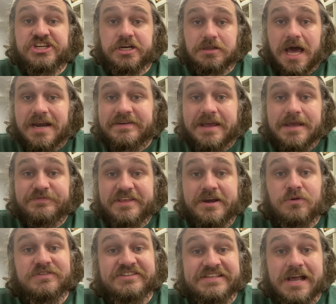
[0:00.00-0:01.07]
A lot of times they
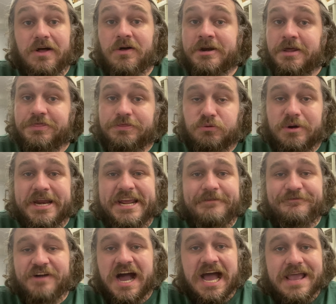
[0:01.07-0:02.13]
don't sell on a 3,
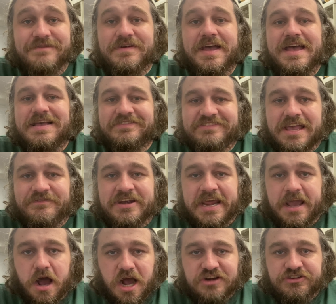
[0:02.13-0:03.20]
5, 7-day
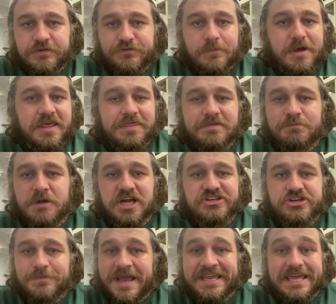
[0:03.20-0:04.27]
auction for much.
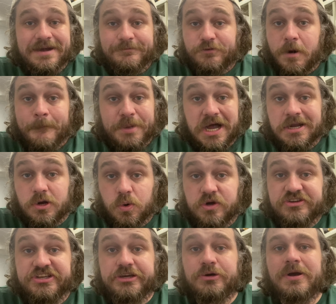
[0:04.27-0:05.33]
You might get them for $1 or
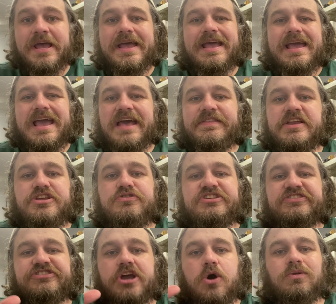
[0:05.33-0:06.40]
$2, and then you
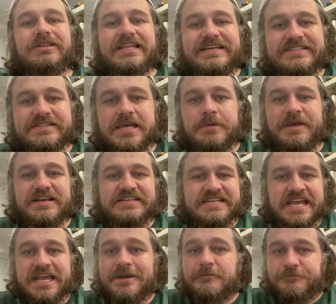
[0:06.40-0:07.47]
just go list them at
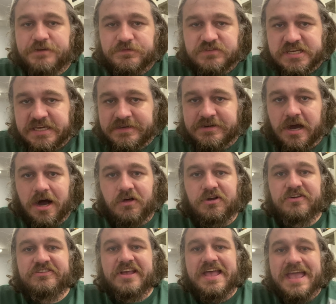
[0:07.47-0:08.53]
$10,
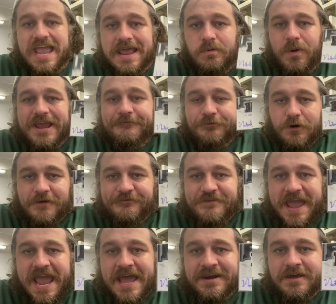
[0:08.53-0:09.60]
$15 and wait for a
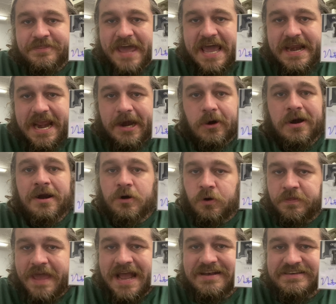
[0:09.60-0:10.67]
fan of that era or
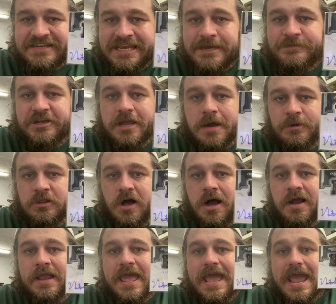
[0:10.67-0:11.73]
that team to come
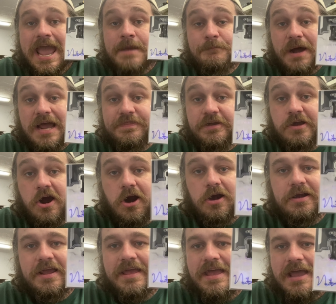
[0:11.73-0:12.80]
along and buy the card.
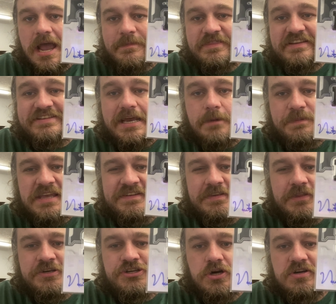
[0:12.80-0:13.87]
I mean, this had a piece of
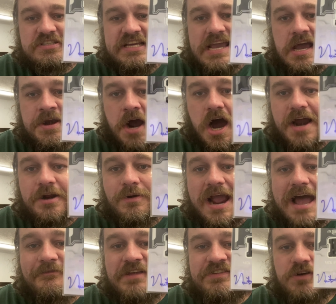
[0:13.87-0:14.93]
the jersey, an
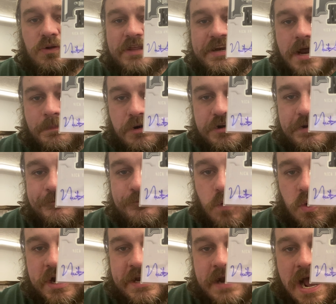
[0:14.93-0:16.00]
autograph. It's only numbered to
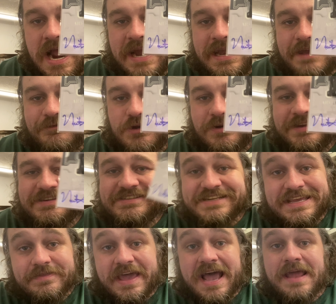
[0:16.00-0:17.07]
49, if you can
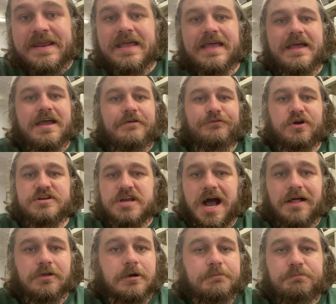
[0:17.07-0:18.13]
see that. For
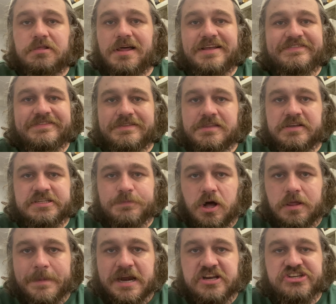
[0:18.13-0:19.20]
$1 plus the small
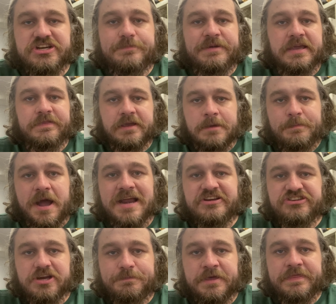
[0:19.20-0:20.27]
amount of shipping and the combined
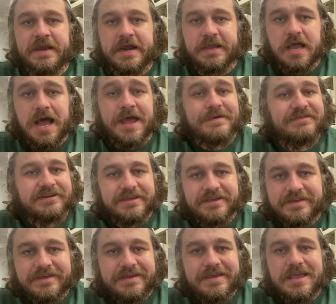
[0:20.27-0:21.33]
shipping that I got,
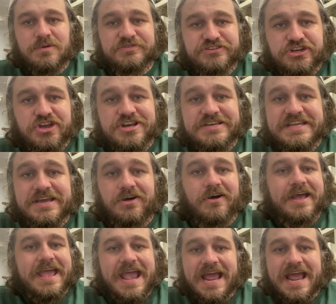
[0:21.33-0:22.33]
it was a good deal.